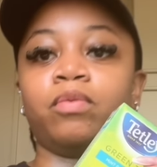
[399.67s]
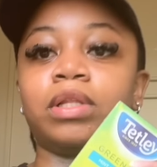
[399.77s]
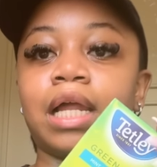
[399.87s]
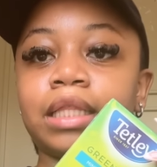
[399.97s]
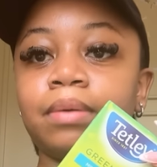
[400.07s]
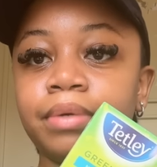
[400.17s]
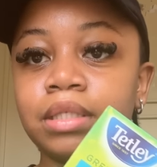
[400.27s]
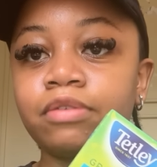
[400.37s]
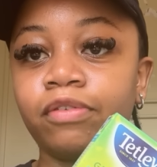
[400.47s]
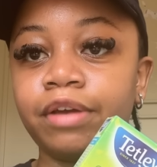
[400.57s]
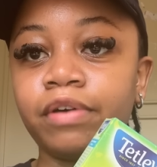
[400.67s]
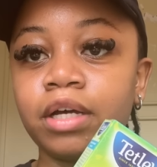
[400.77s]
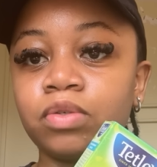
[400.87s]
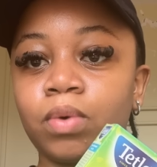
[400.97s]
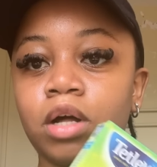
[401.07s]
with like the mint flavor
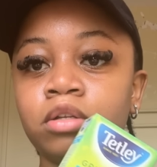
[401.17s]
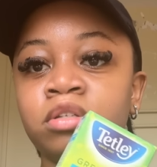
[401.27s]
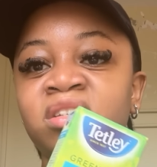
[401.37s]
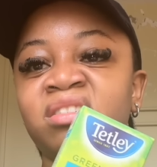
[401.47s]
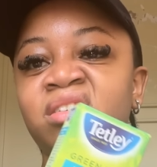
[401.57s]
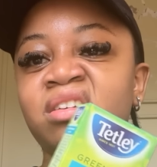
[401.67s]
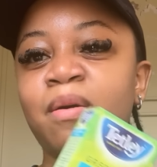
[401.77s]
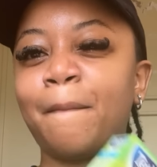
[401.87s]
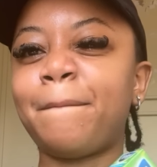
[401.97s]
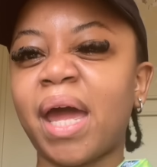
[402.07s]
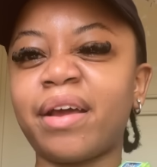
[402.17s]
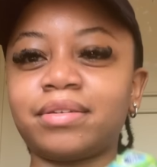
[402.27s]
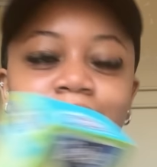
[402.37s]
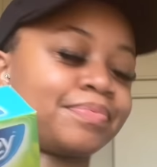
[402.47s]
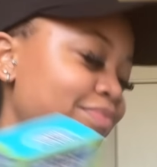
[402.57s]
as well
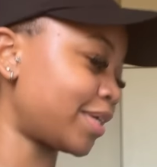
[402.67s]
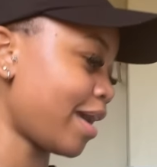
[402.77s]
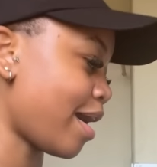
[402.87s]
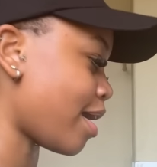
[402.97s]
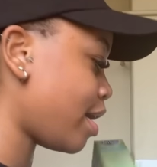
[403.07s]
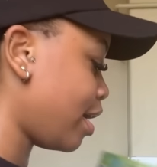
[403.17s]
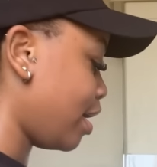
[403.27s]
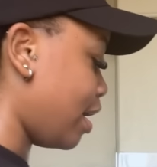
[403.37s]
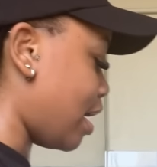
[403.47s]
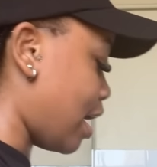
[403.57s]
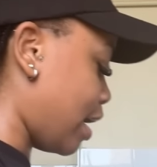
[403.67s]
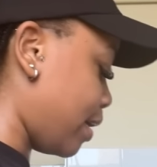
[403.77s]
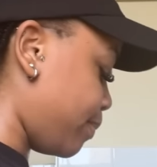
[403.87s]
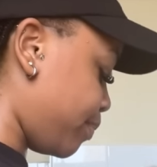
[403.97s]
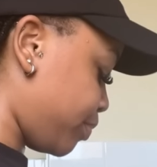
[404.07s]
Thanks. okay
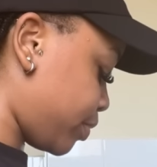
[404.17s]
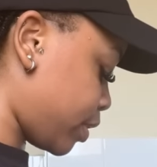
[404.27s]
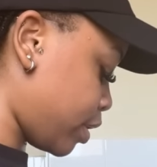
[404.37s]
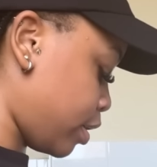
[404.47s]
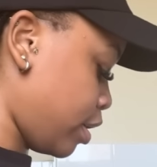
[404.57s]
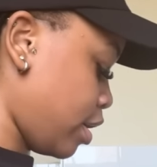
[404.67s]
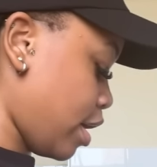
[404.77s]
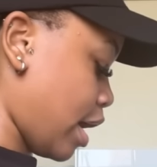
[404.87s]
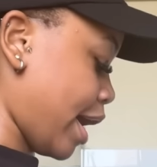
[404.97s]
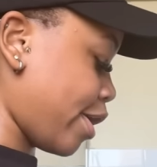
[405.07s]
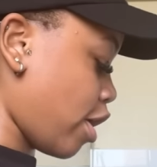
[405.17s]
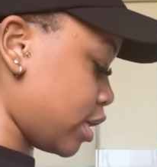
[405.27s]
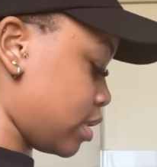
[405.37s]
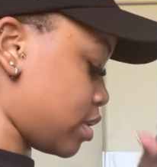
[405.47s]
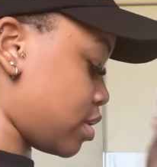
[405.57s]
um i got